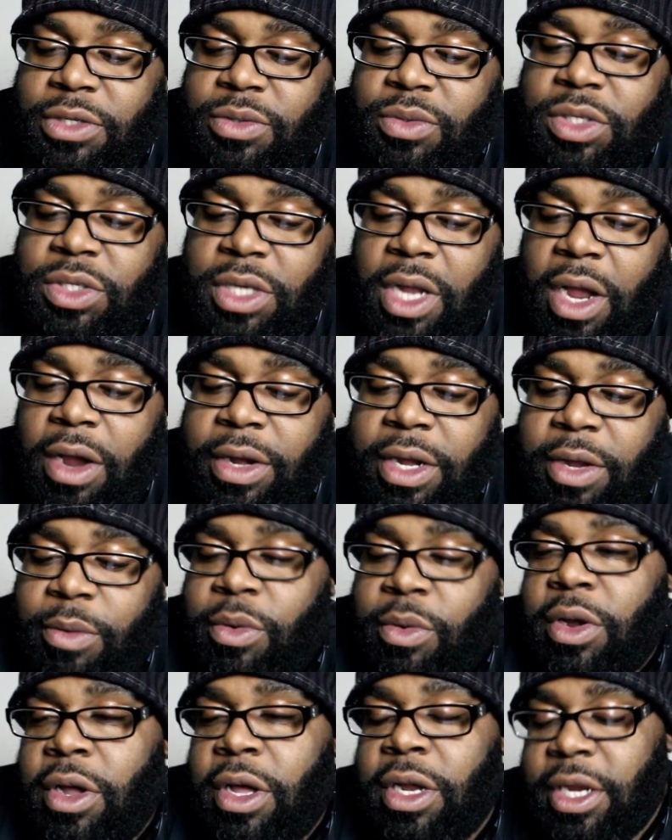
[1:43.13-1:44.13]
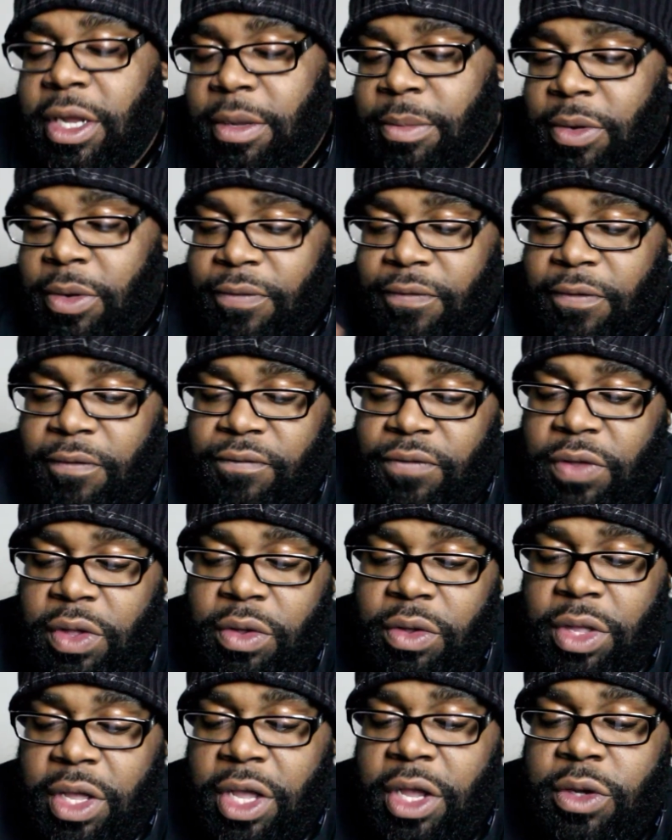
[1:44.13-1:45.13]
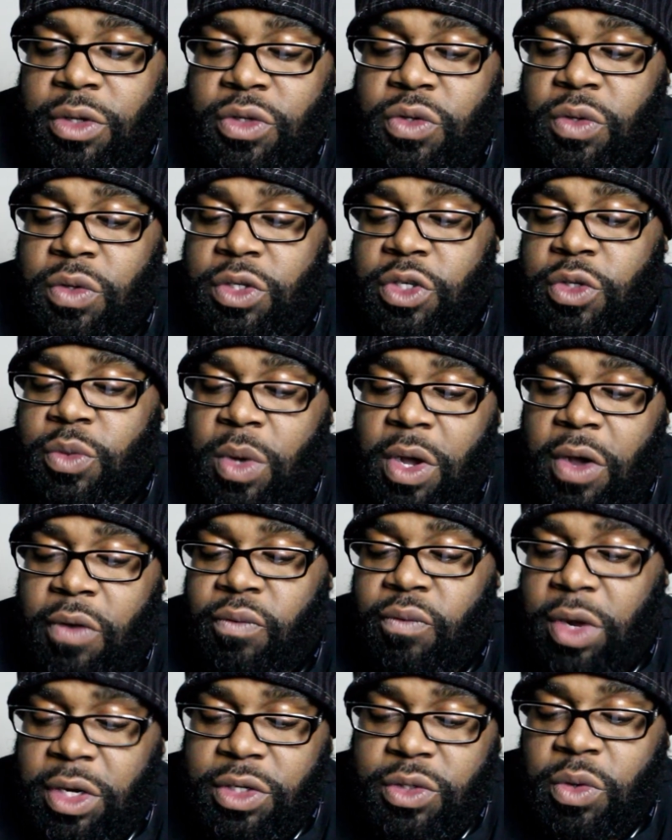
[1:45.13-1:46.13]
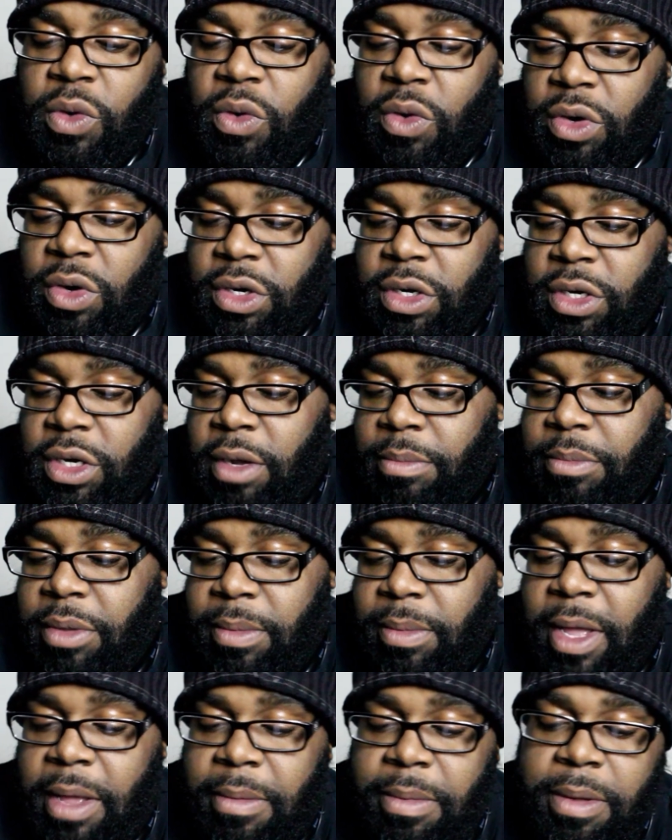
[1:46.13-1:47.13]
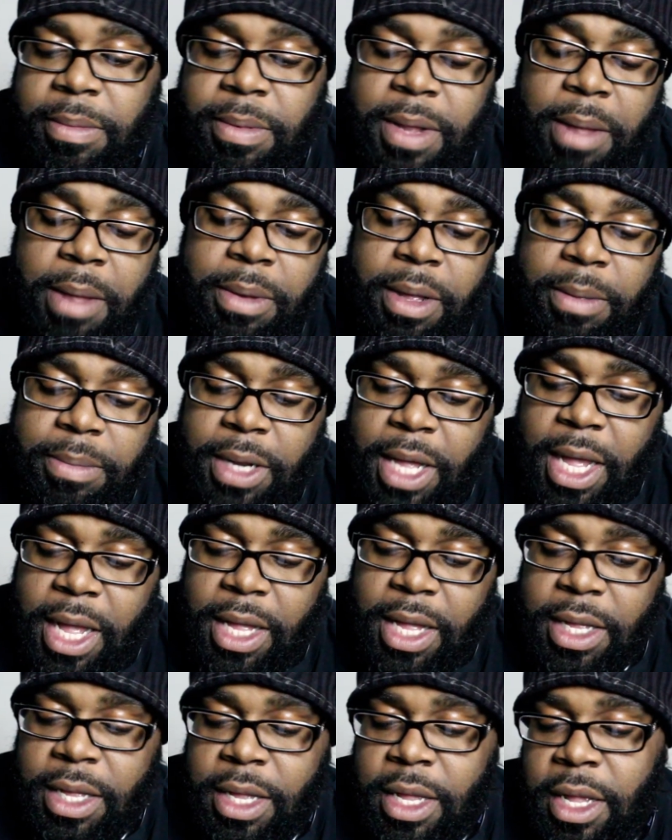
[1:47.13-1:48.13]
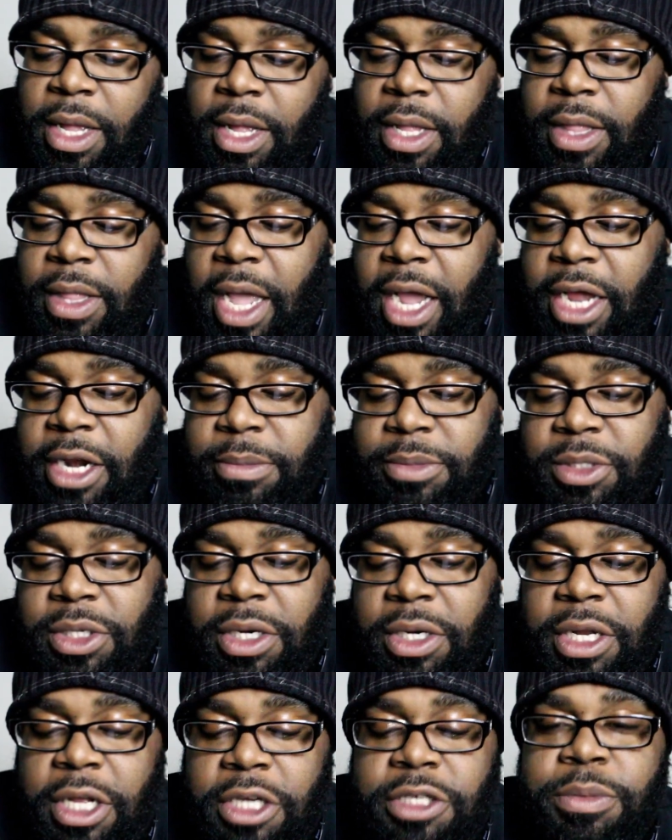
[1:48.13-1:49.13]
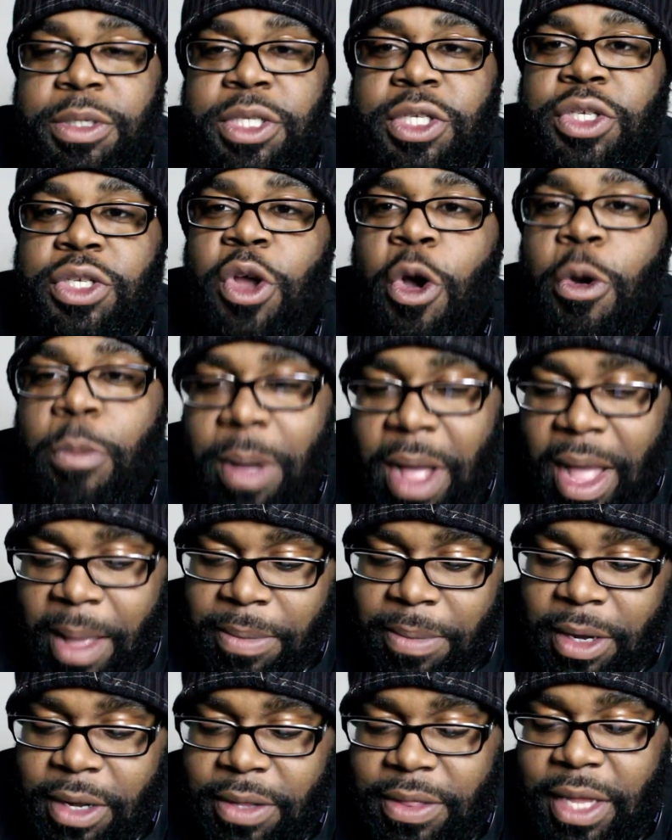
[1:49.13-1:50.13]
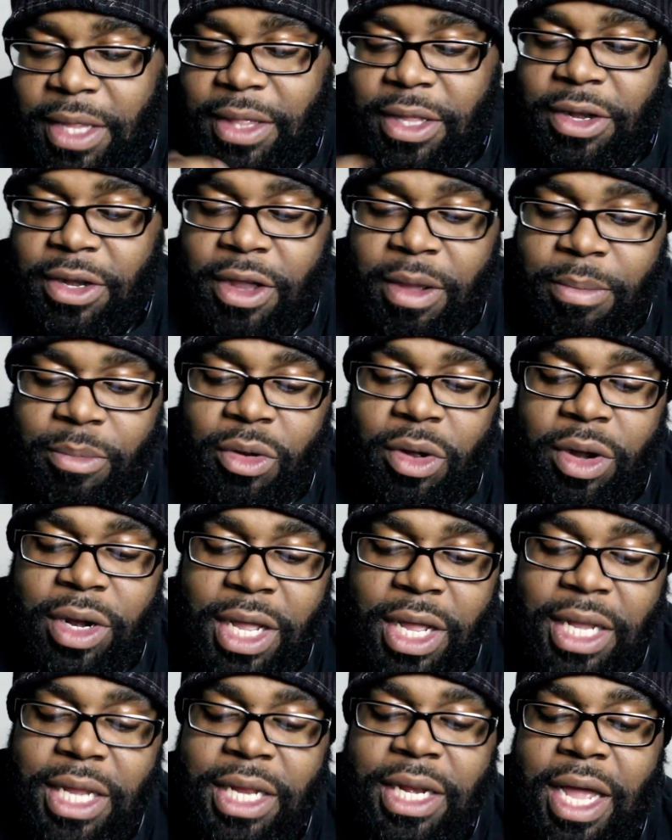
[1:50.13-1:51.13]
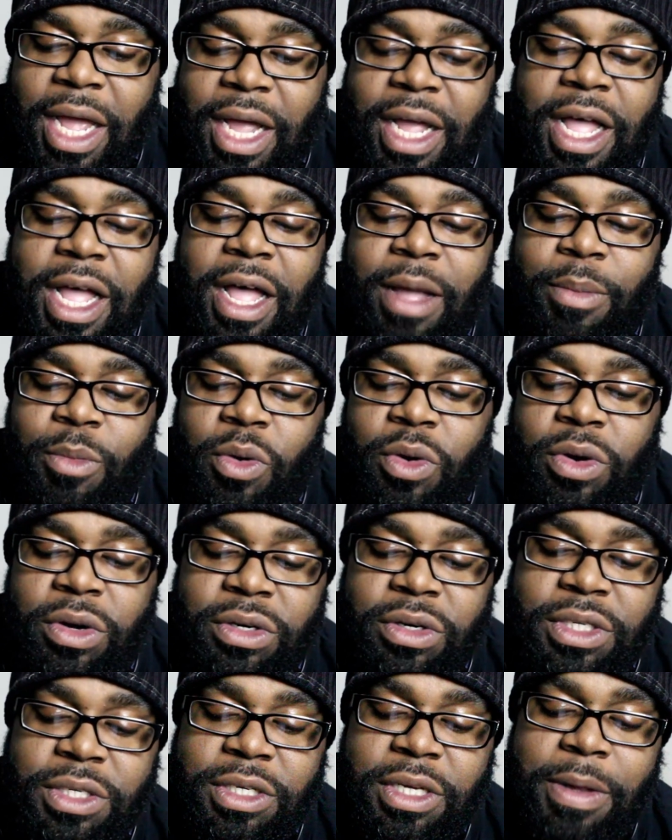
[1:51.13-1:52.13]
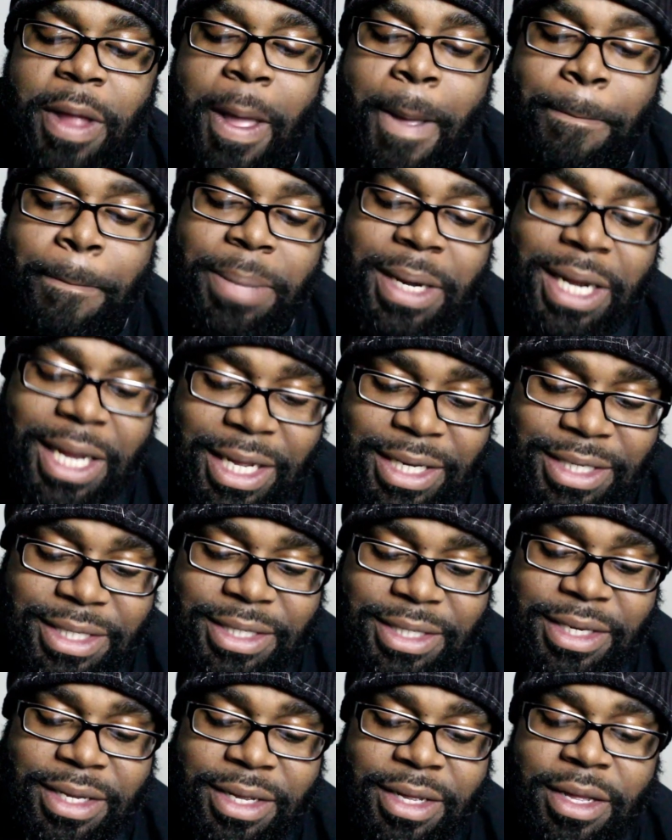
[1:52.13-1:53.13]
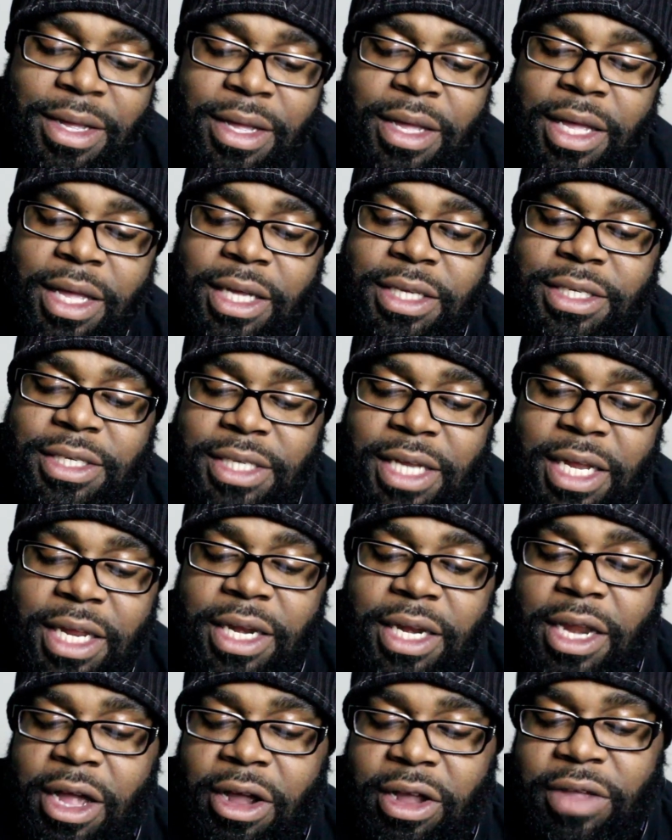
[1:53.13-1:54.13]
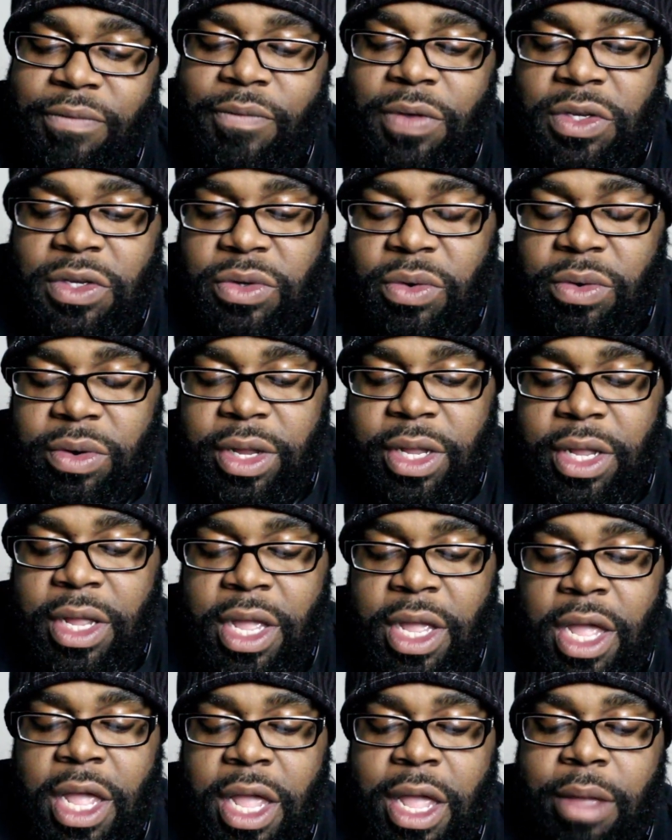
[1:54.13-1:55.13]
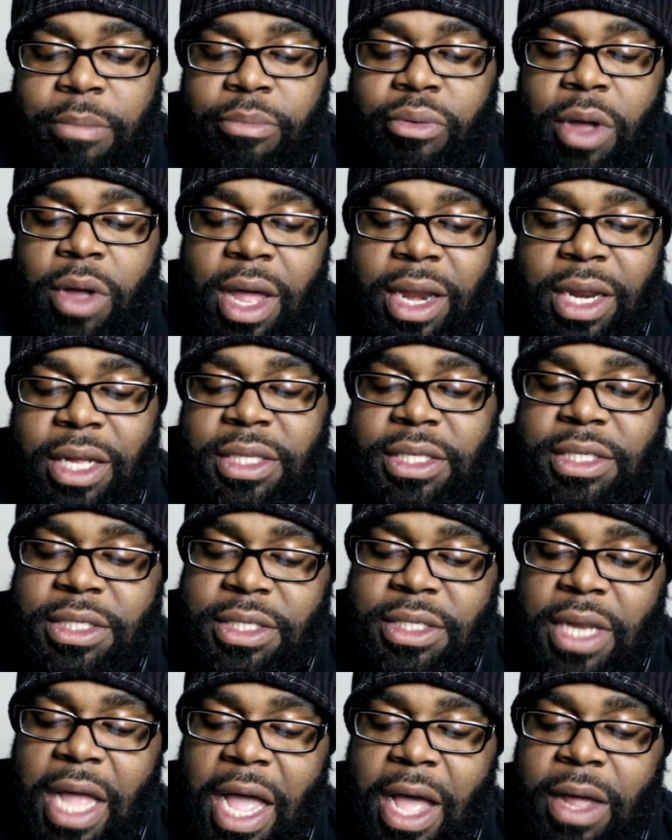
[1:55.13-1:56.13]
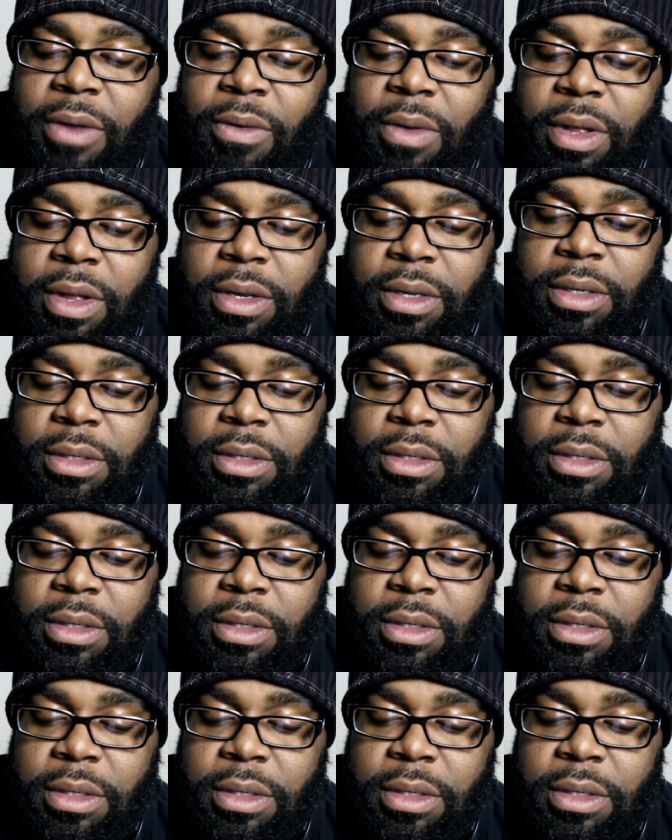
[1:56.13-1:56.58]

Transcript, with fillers: says we're sorry that we're unable to fulfill your Air Jordan 12 retro order number. Blah blah blah blah blah. The item turned out to be so popular that the number on Nike.com orders placed exceeded our inventory, and product is not,